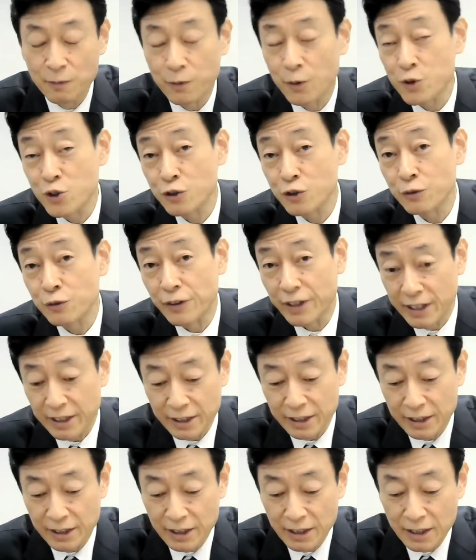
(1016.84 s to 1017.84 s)
For
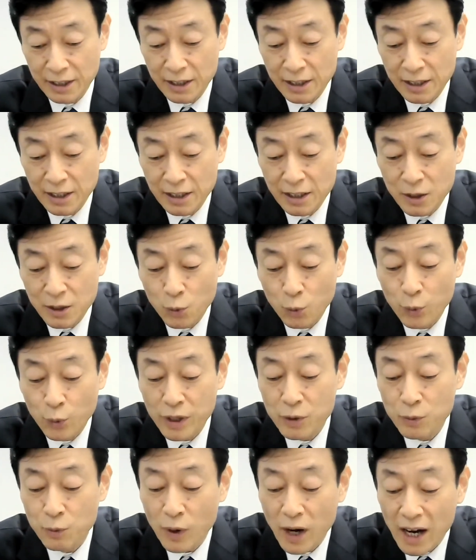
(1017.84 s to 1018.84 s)
children,
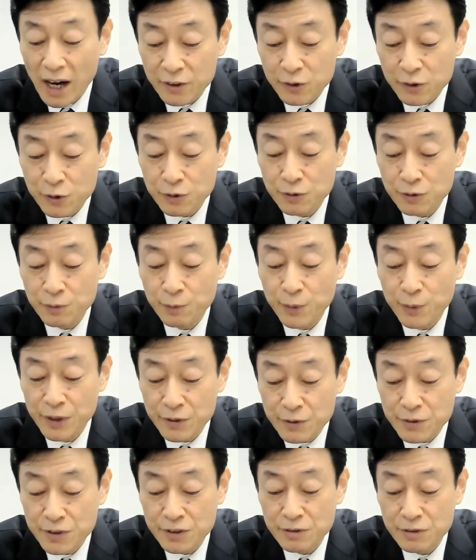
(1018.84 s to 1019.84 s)
we'll work to
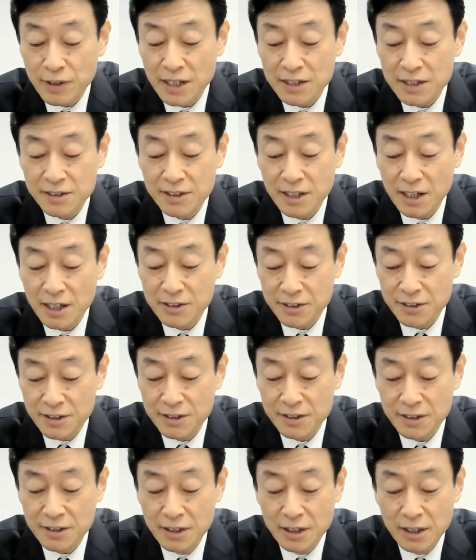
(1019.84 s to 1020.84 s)
reduce class
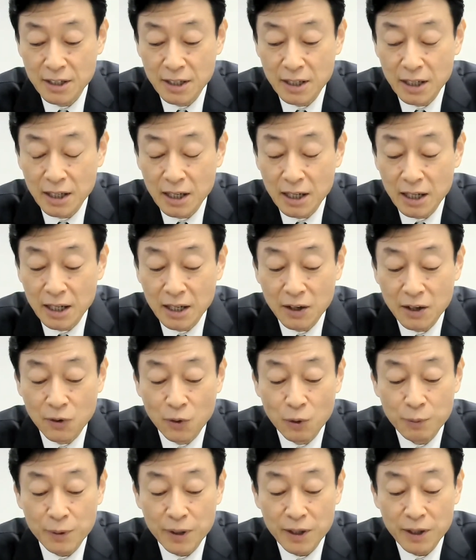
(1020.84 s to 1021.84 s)
sizes
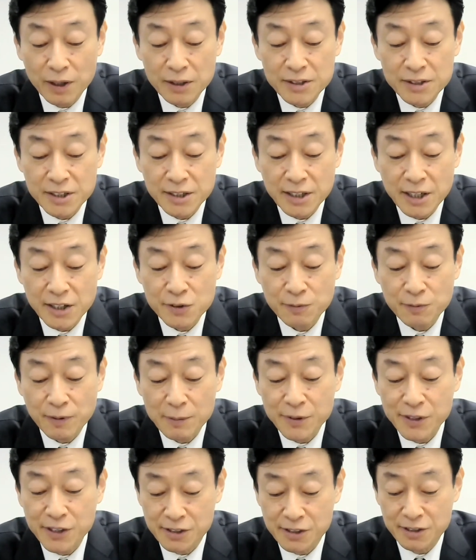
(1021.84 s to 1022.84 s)
over the next
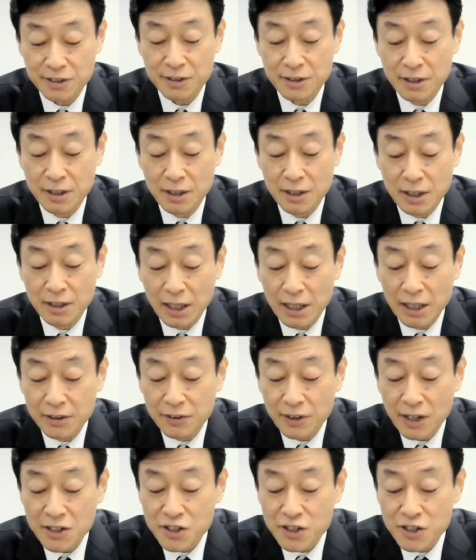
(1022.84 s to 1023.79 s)
5 years and